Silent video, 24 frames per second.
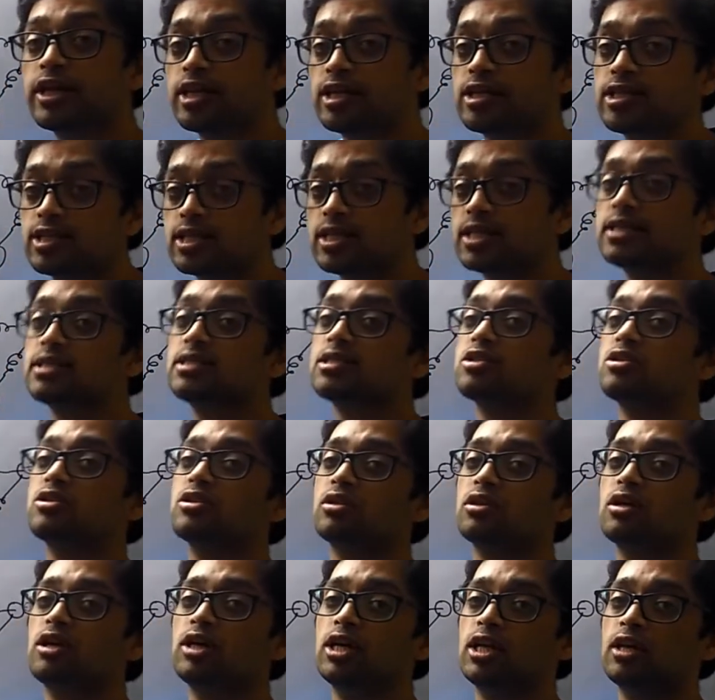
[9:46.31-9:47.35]

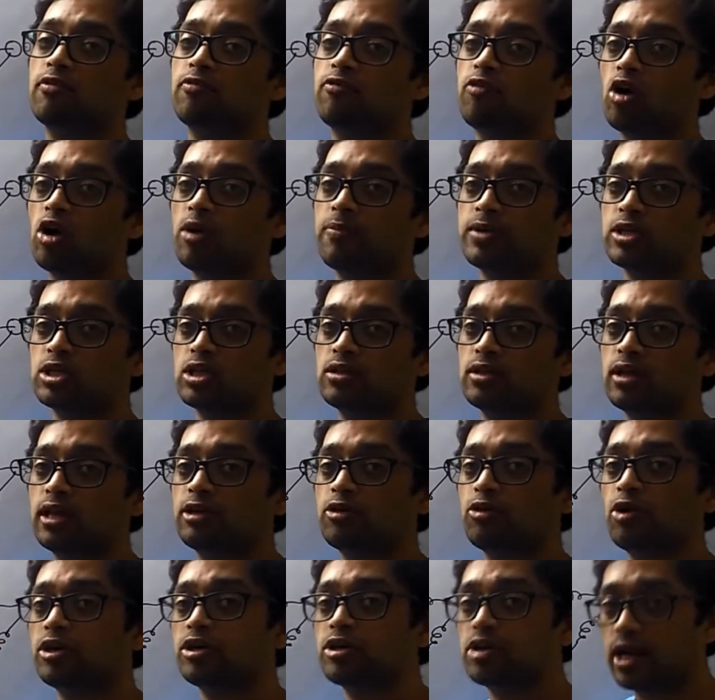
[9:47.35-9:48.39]
resist the deformation
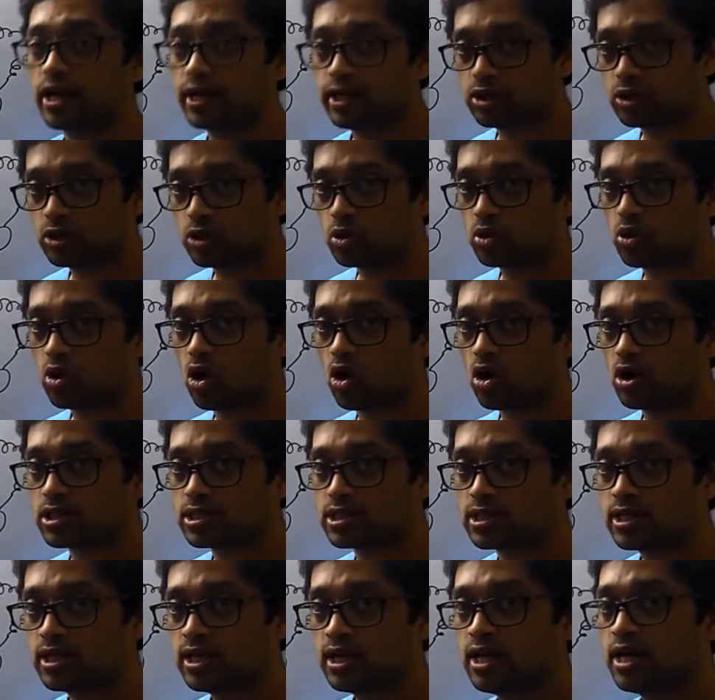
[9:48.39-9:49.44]
that you are trying to
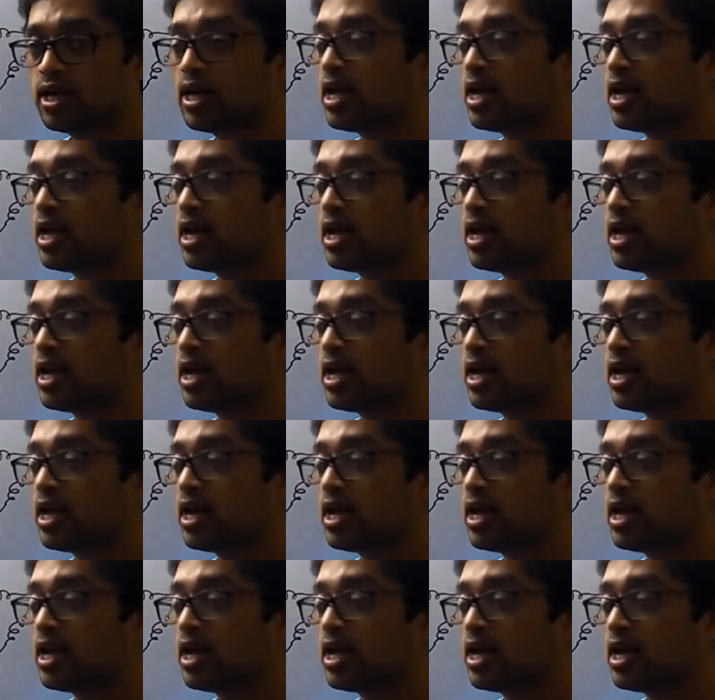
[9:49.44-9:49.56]
cause,